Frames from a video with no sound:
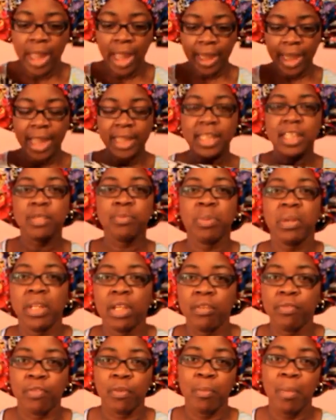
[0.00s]
I got this
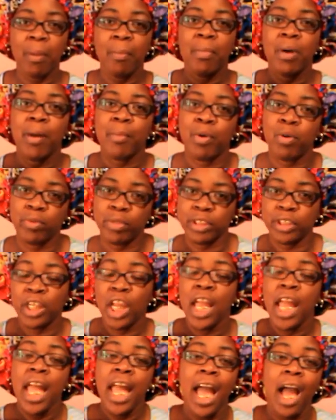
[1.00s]
pillow from my mama when
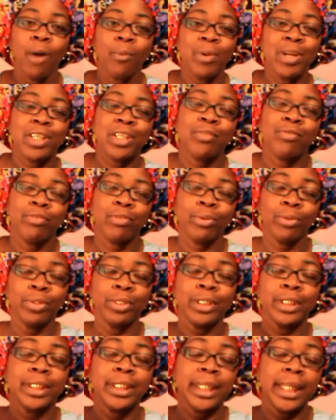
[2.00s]
I went to
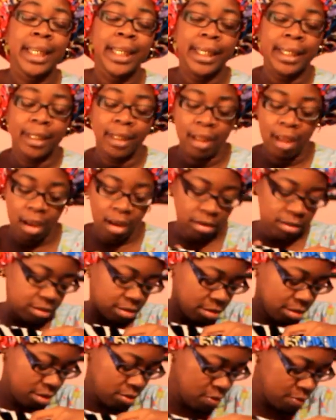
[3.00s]
Florida in
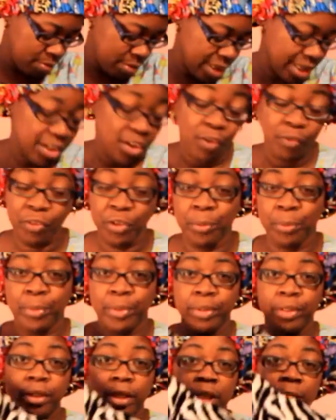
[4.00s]
October, in November
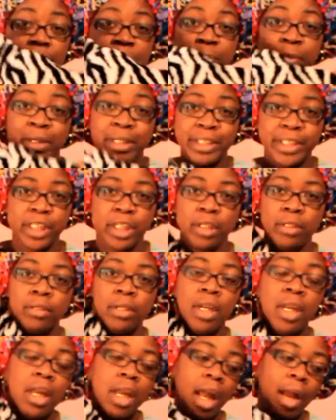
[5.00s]
couple months ago.
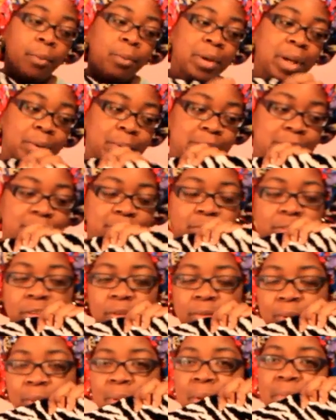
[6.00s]
And when I went to
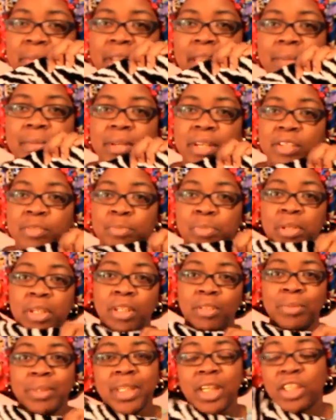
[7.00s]
Florida, my mama gave me this
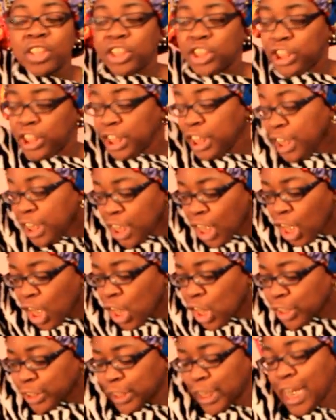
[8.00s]
pillow because she
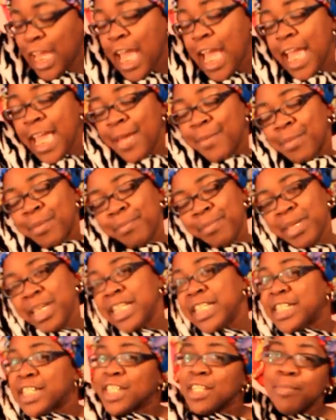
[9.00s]
knows that I am a
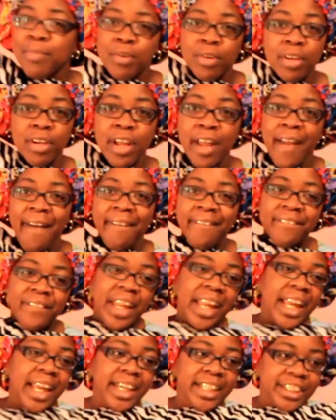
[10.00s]
big zebra
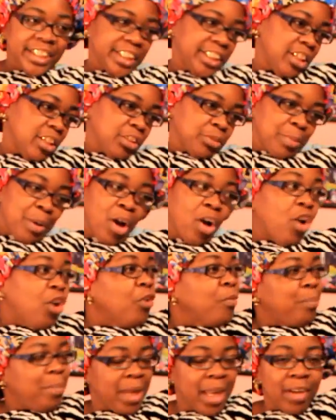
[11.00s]
fan and she knows my
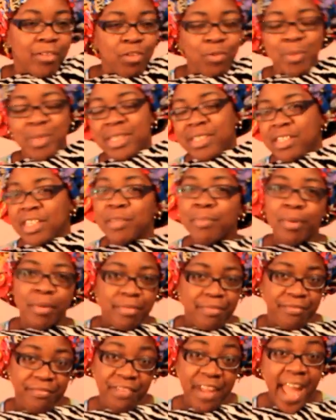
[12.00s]
whole bedroom is zebra
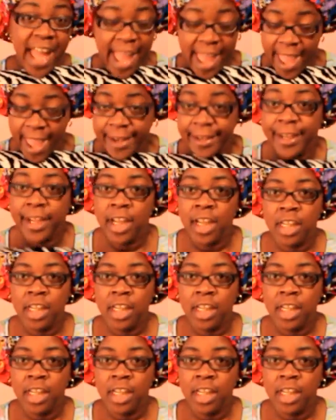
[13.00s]
fat.